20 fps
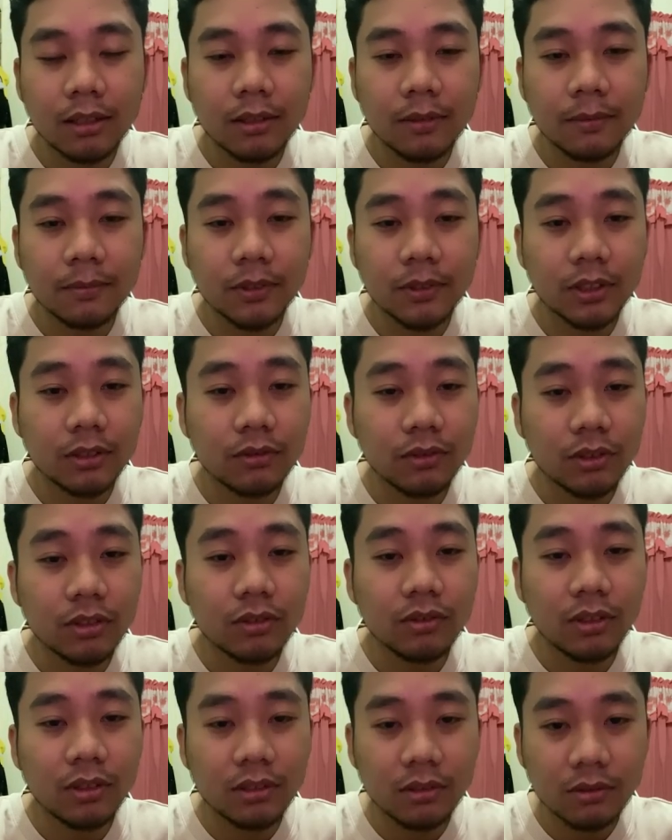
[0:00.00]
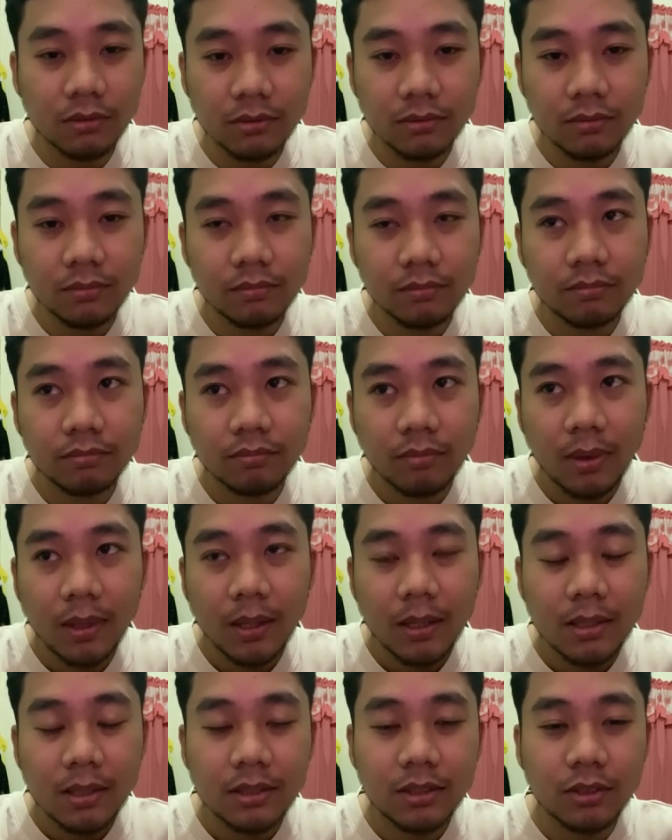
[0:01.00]
for 2022.
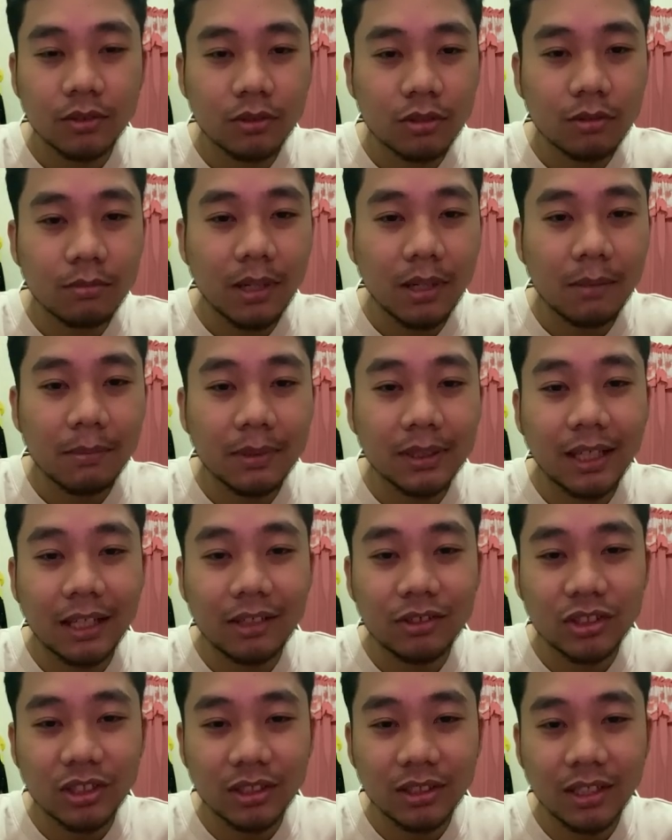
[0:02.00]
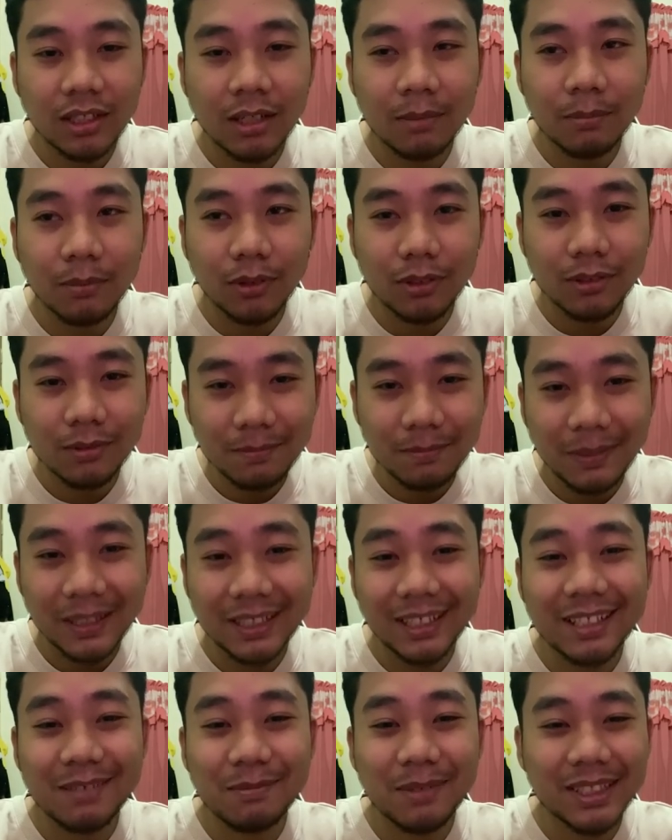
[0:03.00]
Siguro baka matali siya ni Apple pag
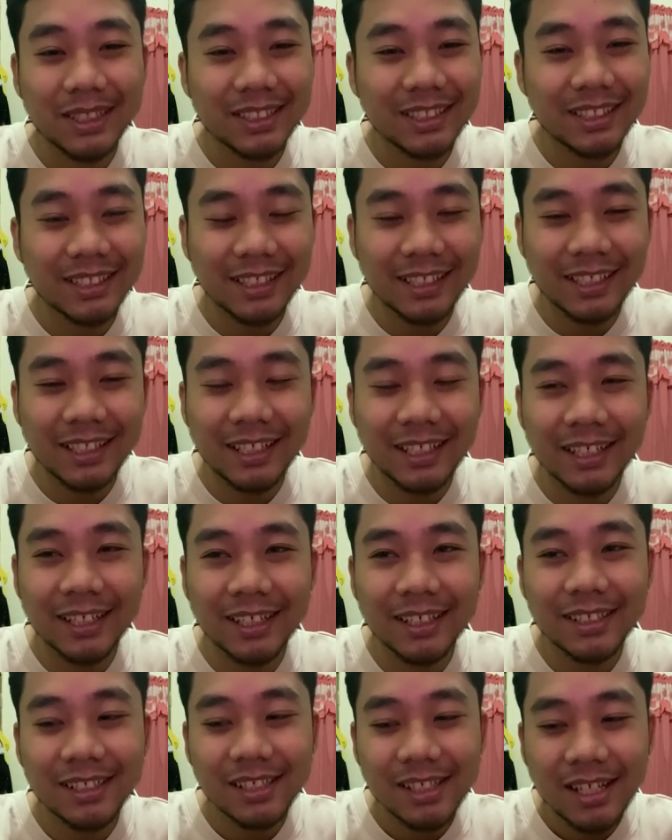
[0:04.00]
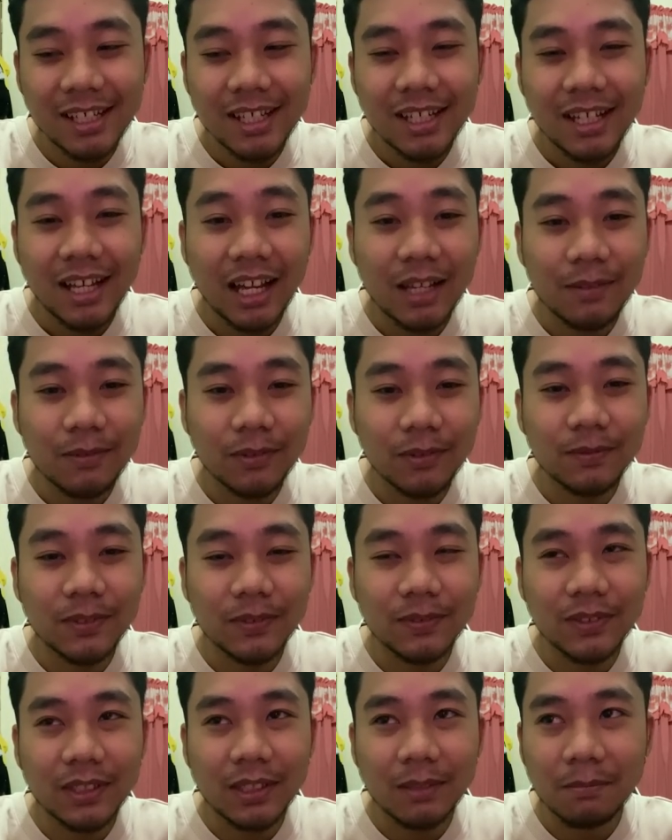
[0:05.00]
nagdabas na sila ng iPhone
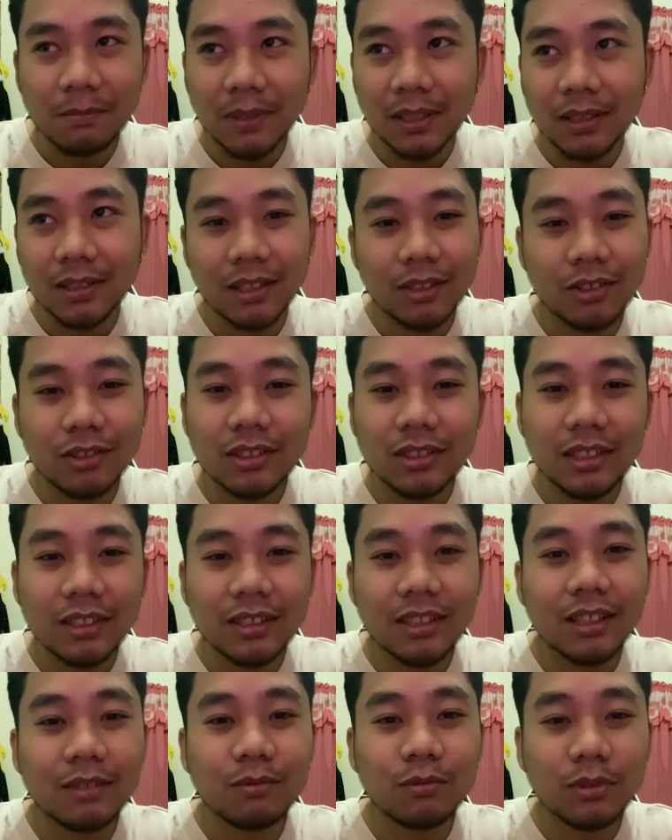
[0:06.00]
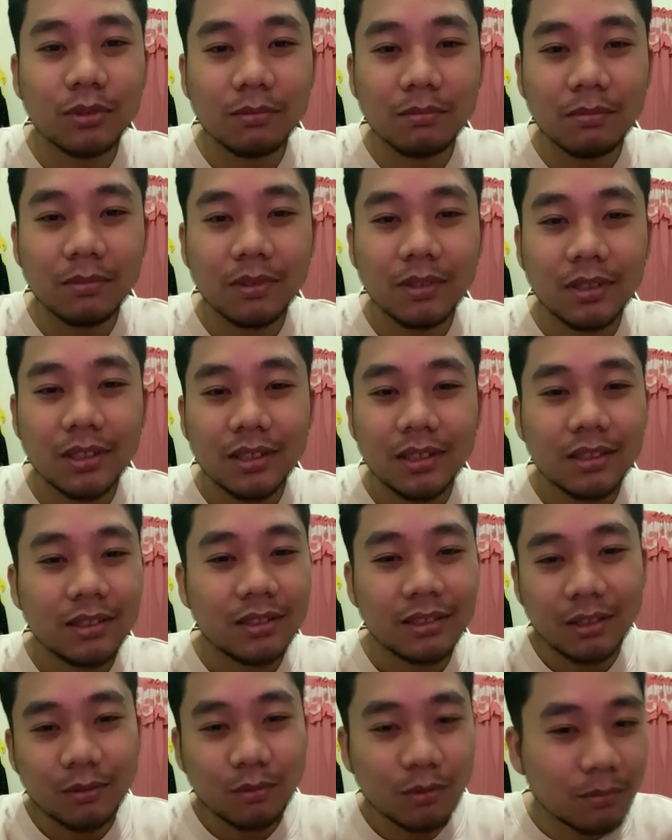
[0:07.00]
16, but I don't think that would
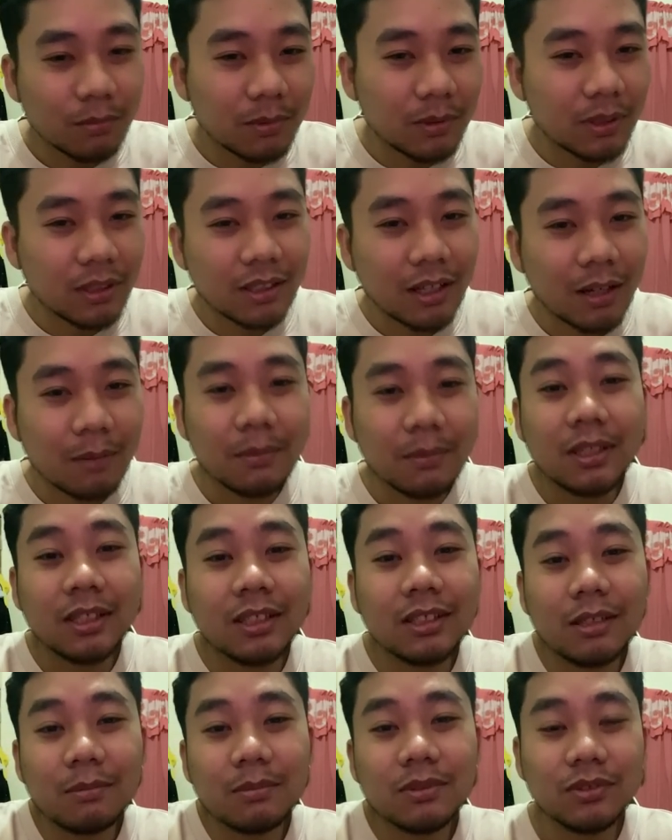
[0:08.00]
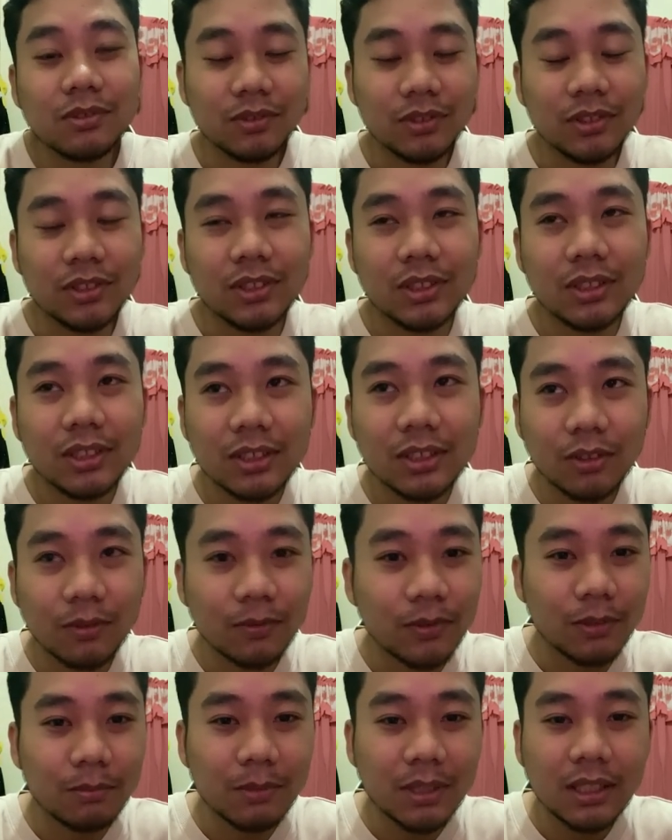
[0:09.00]
come anytime soon. So
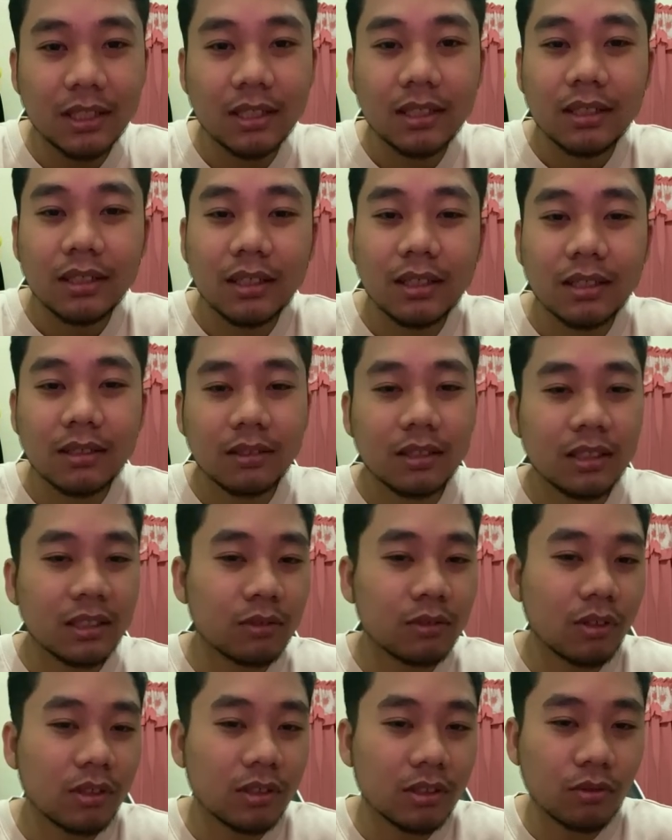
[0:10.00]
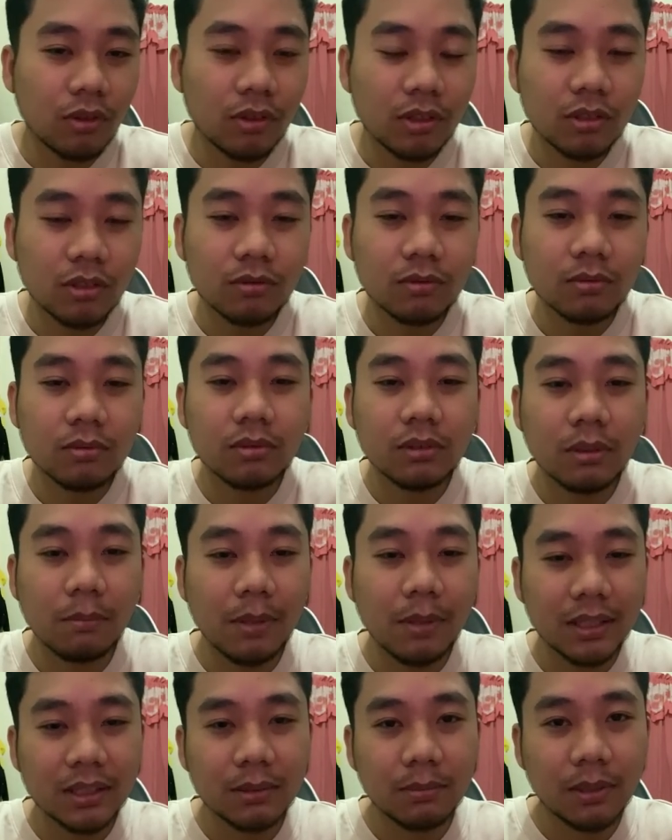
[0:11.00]
for me, in 2022, the
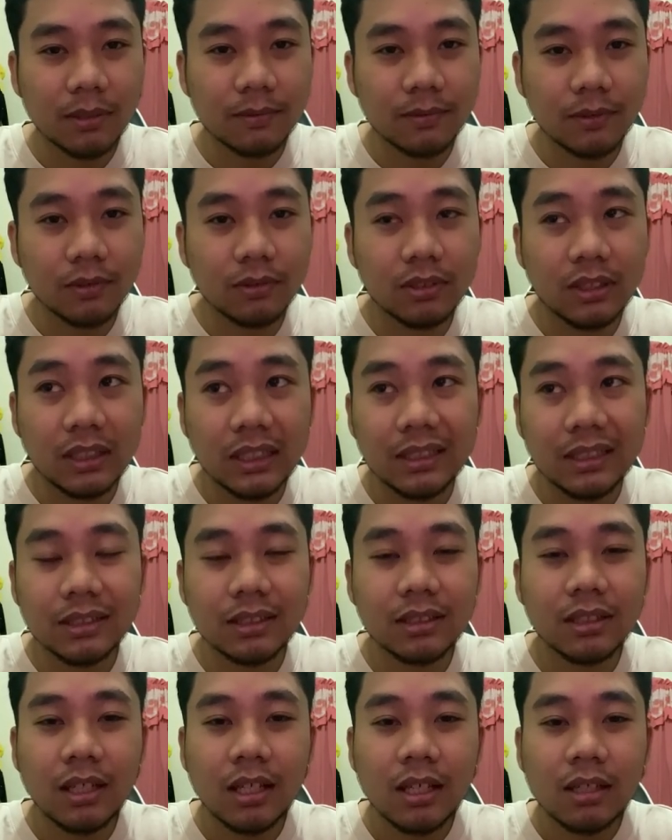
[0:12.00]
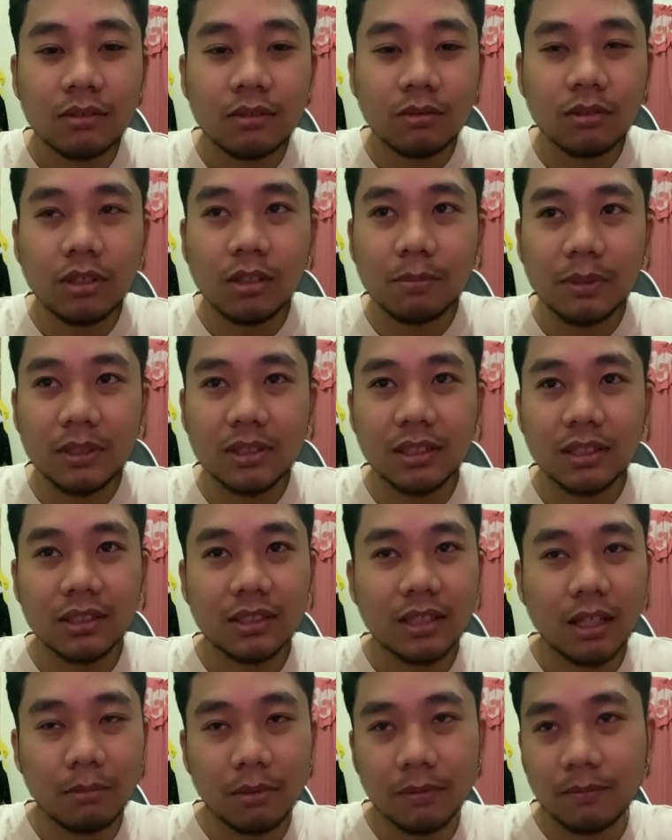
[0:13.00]
best smartphone is Google Pixel
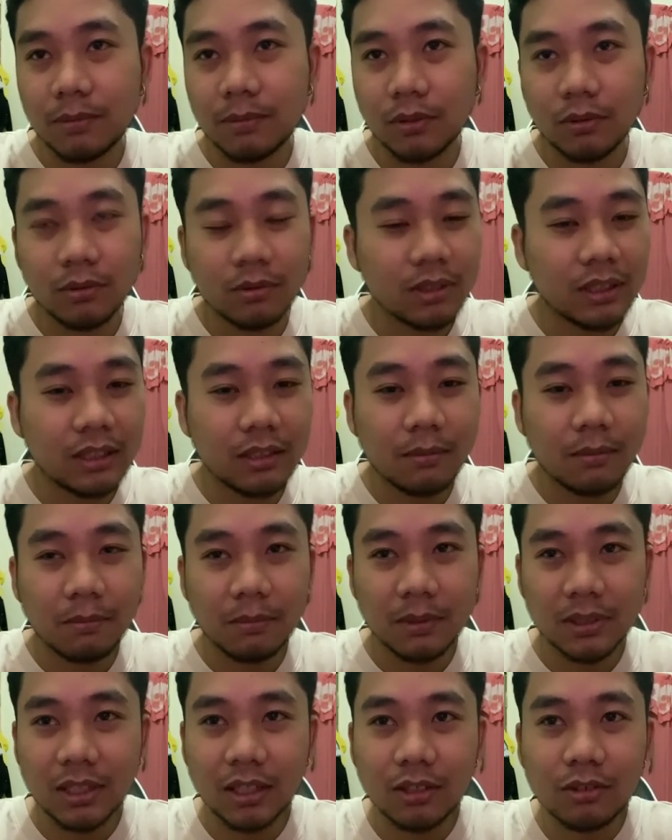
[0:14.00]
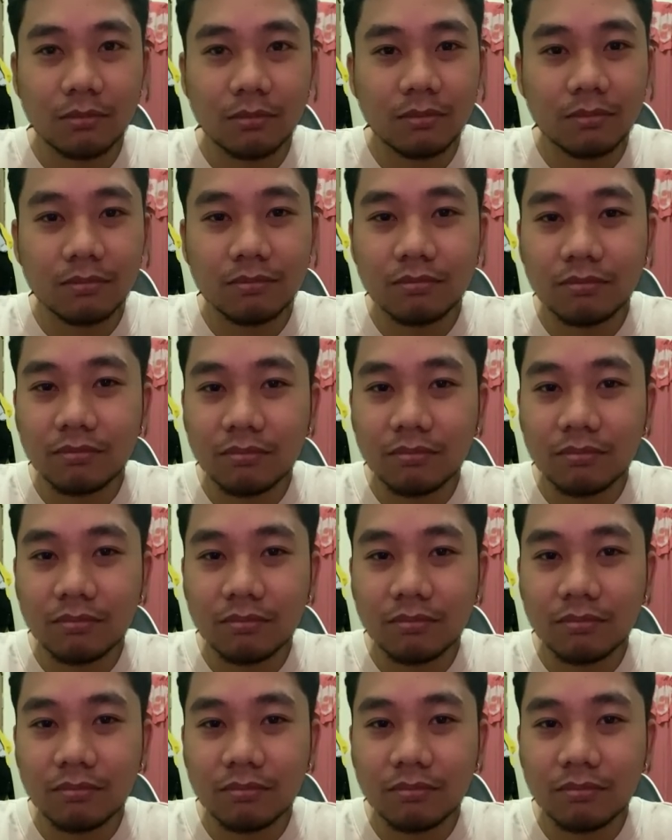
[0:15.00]
7 Pro. Masyadong